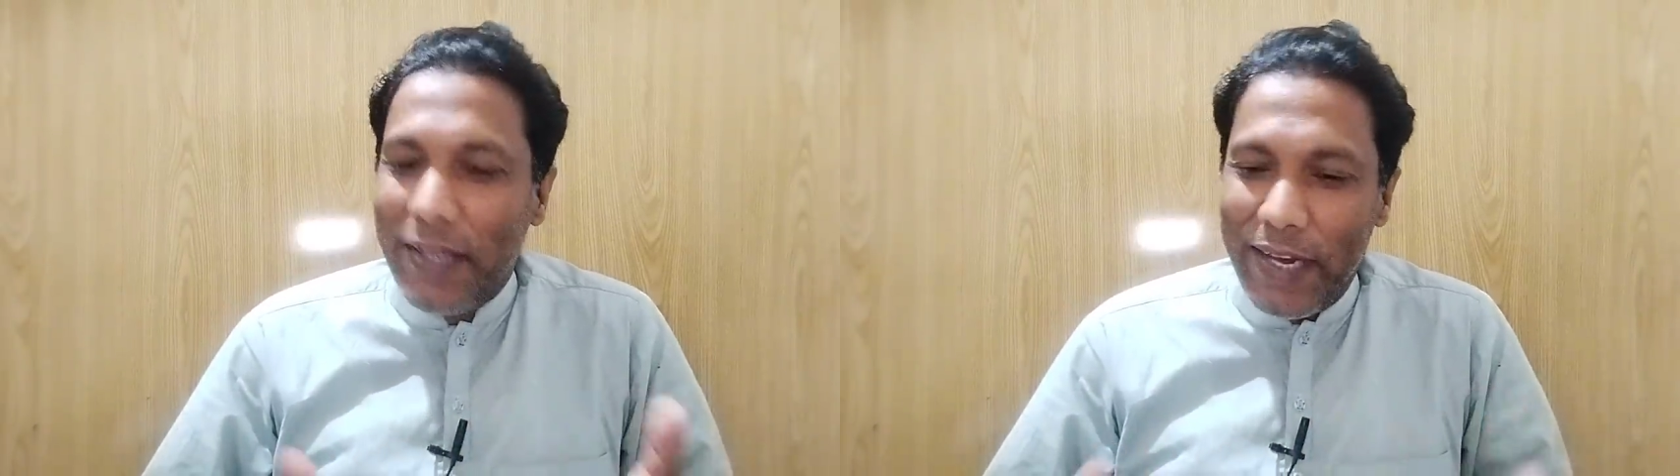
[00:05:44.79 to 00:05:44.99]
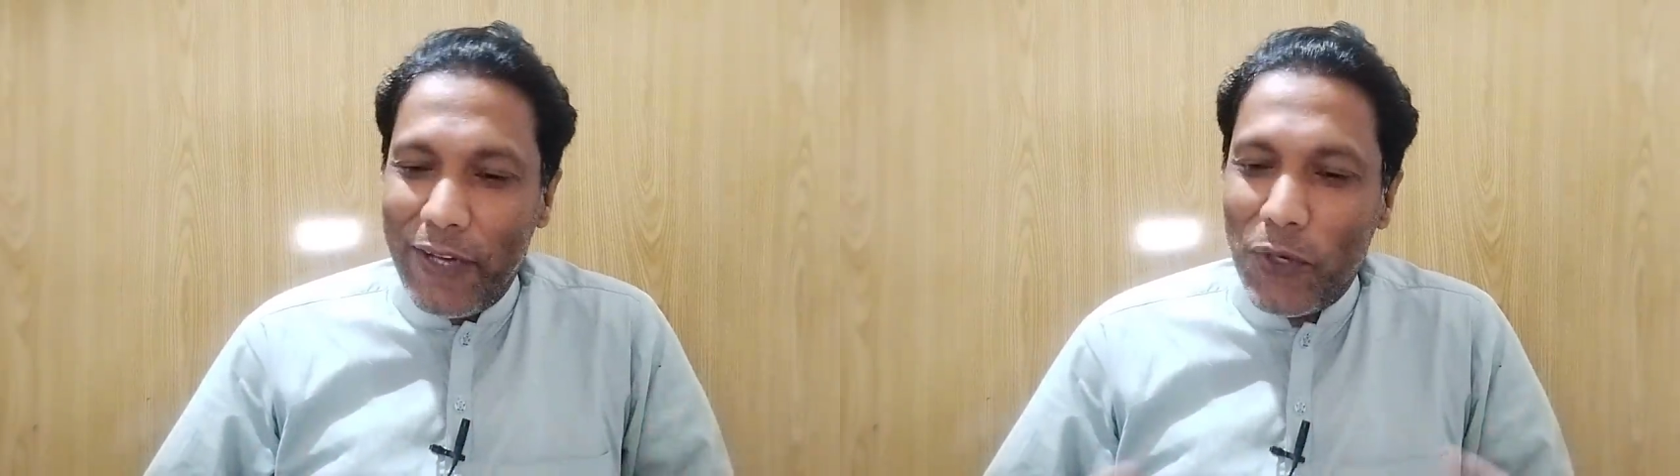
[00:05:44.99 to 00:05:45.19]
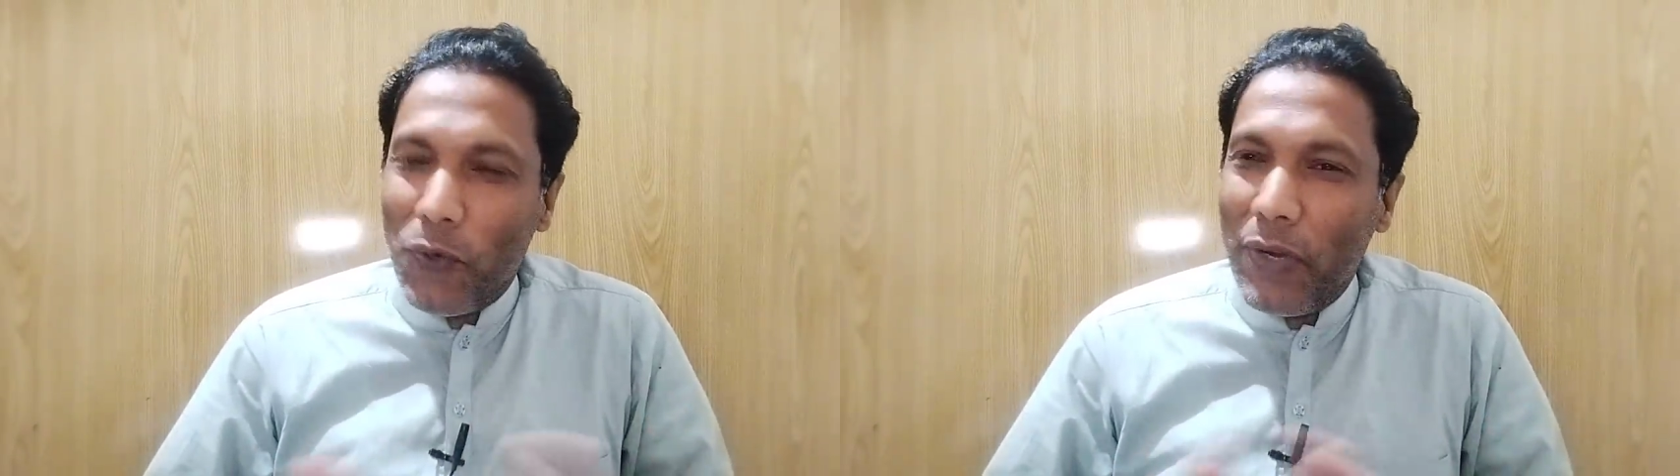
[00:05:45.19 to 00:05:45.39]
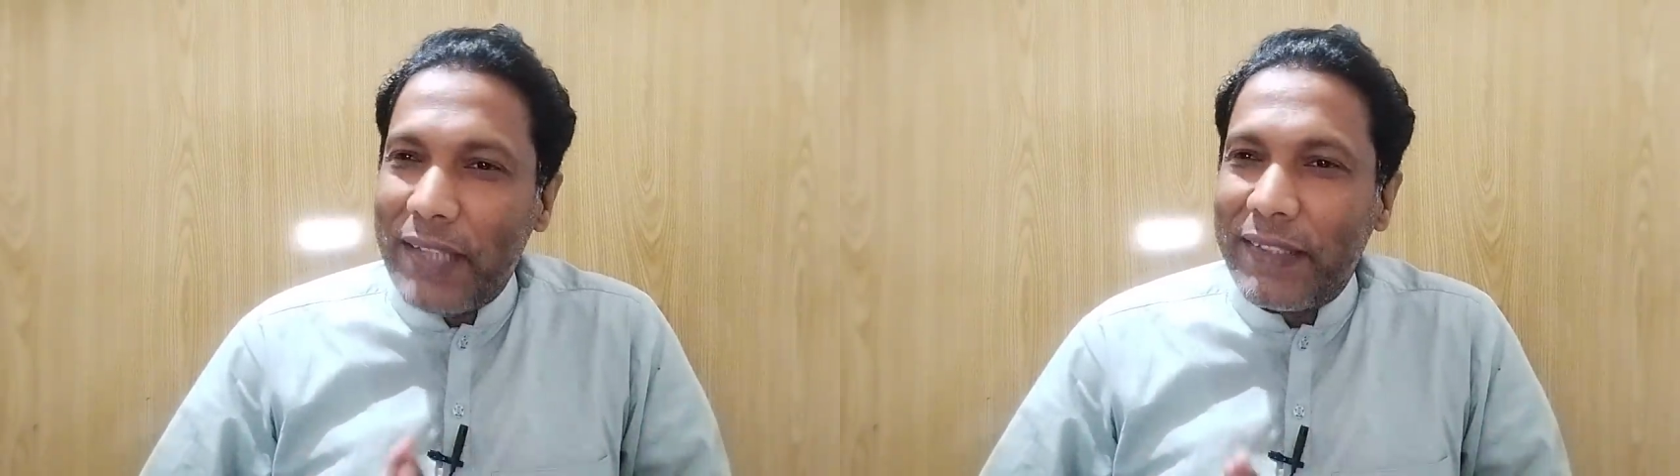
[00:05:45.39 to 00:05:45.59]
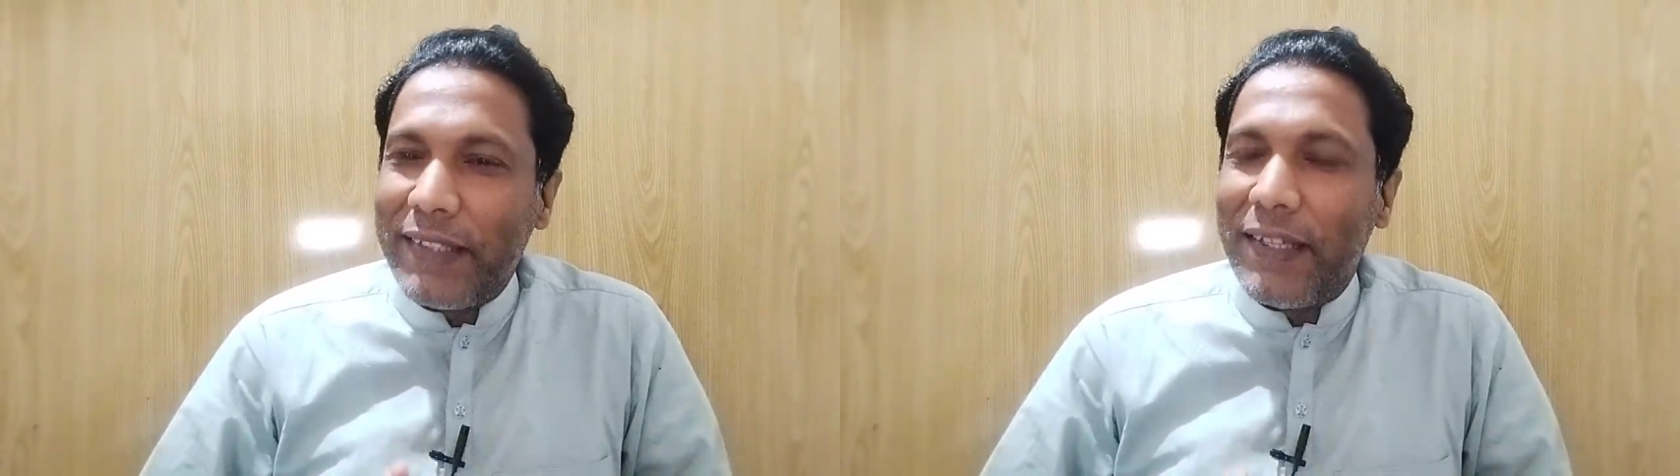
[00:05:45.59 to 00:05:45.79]
And Dori
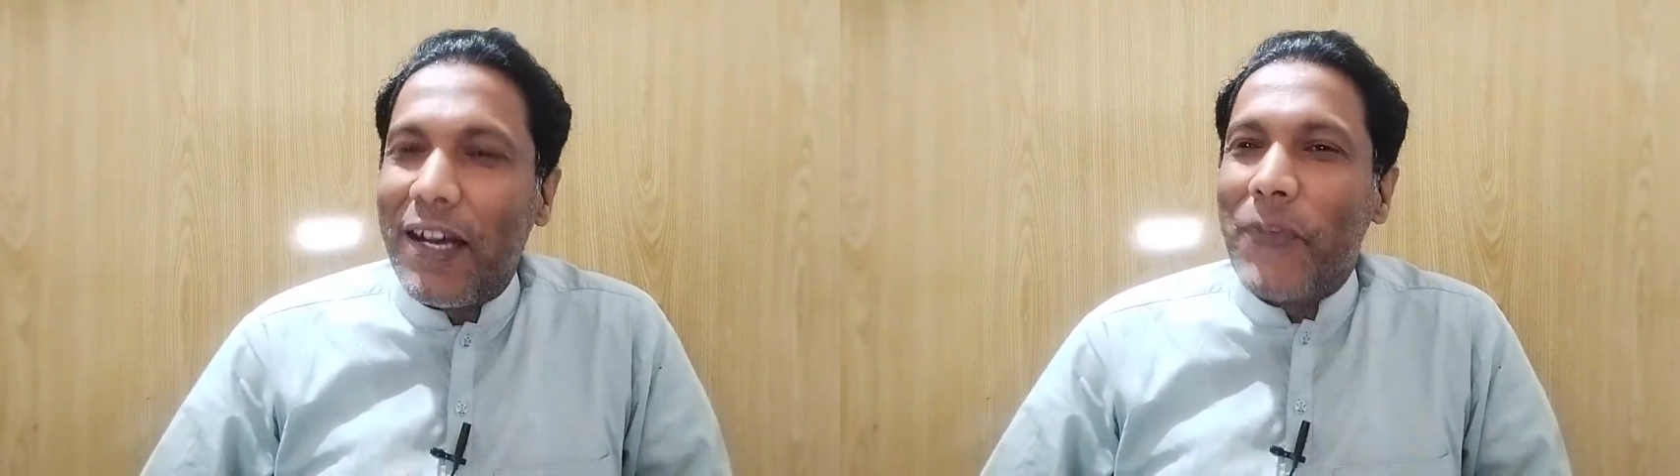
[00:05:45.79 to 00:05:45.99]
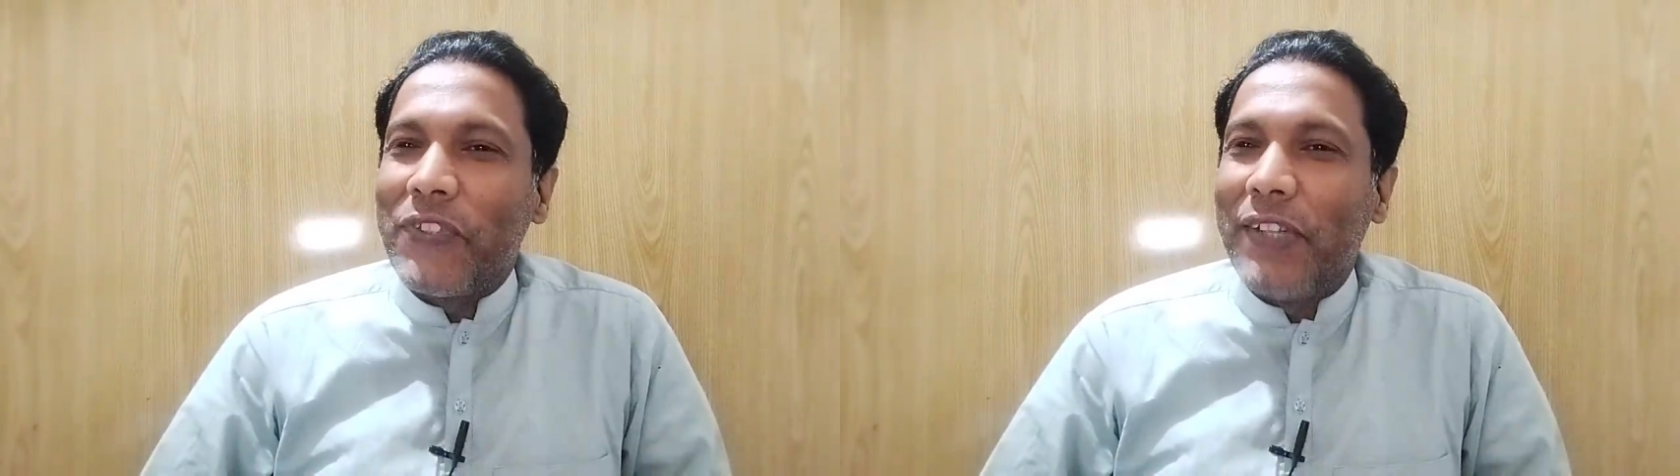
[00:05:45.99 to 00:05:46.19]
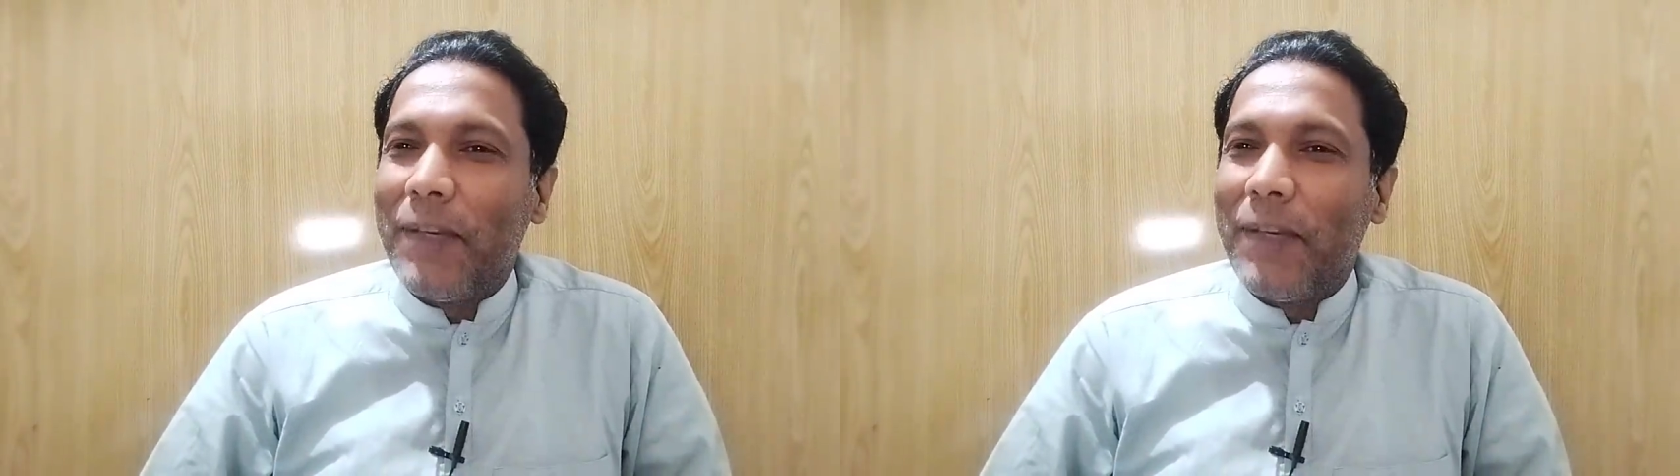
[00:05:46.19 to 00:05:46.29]
Esgidom is still